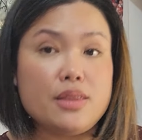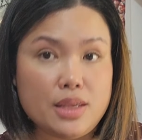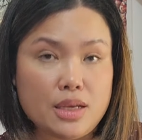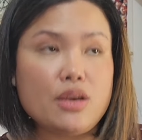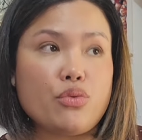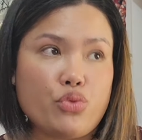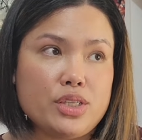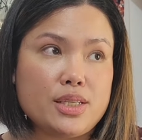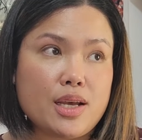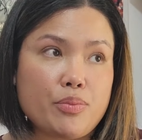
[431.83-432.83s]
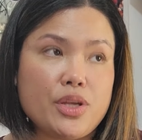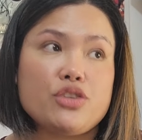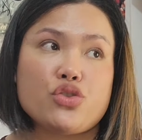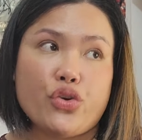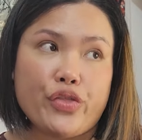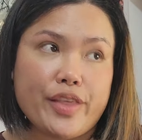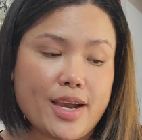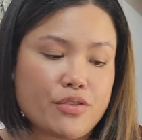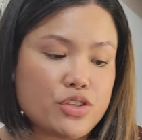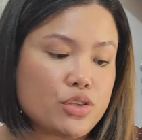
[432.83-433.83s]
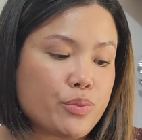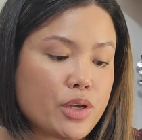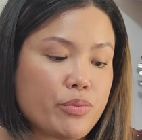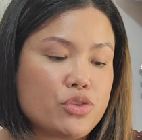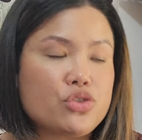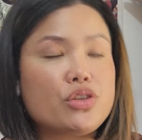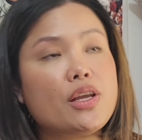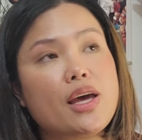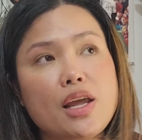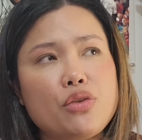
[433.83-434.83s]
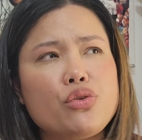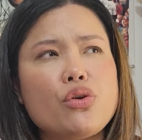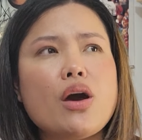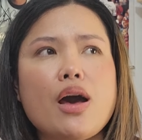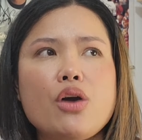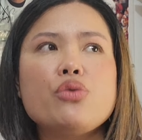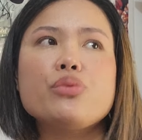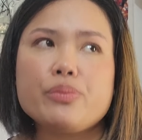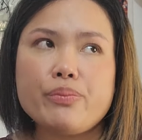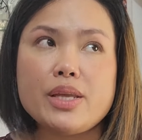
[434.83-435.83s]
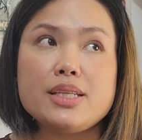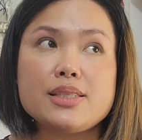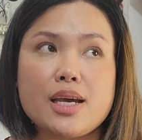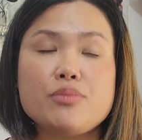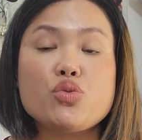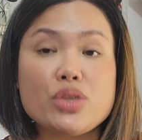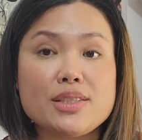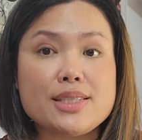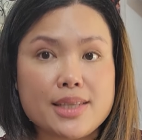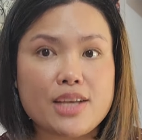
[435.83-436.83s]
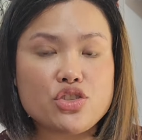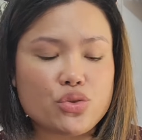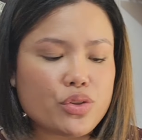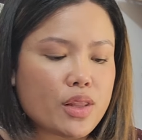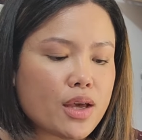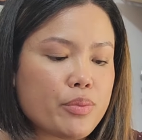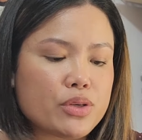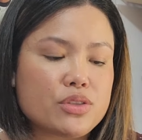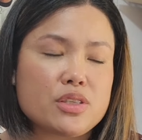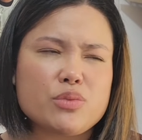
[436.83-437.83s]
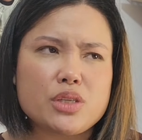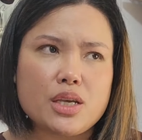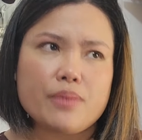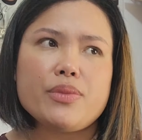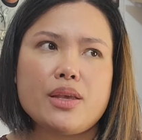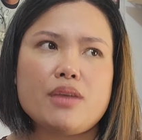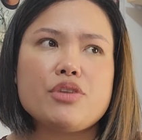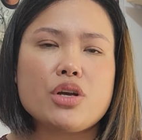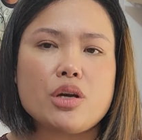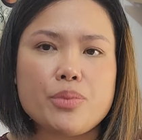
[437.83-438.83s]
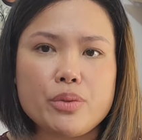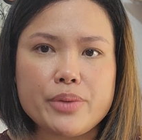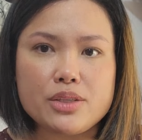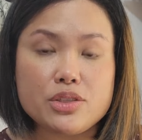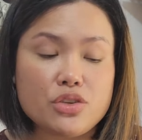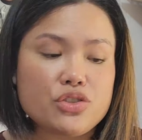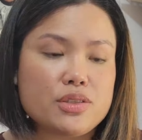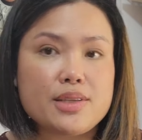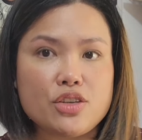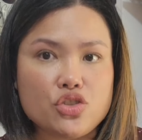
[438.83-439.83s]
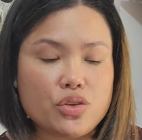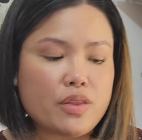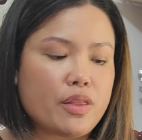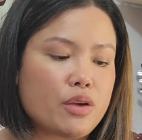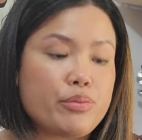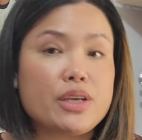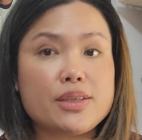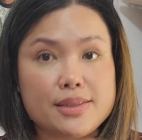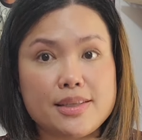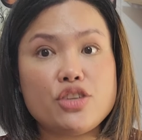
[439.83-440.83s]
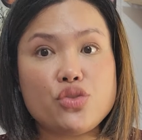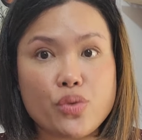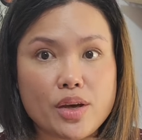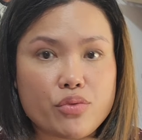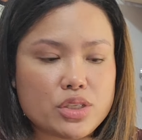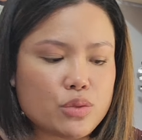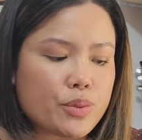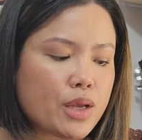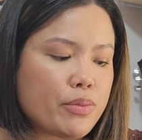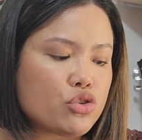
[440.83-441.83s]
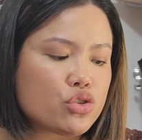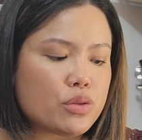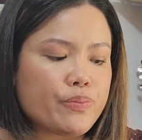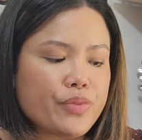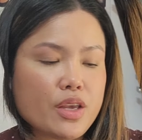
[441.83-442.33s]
the recent updates on that resupply mission. And I don't know how many times, what's the schedule on that, because it seems like every couple of months there's tension in there because they do that resupply mission.